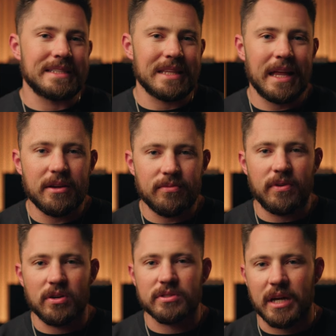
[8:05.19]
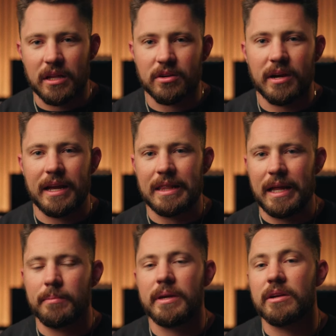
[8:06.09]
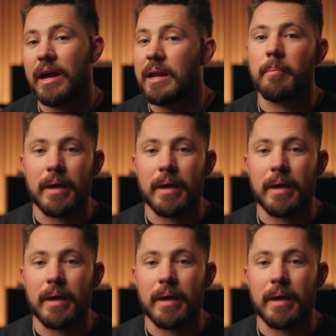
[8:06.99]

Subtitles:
it's like false color and a light meter had a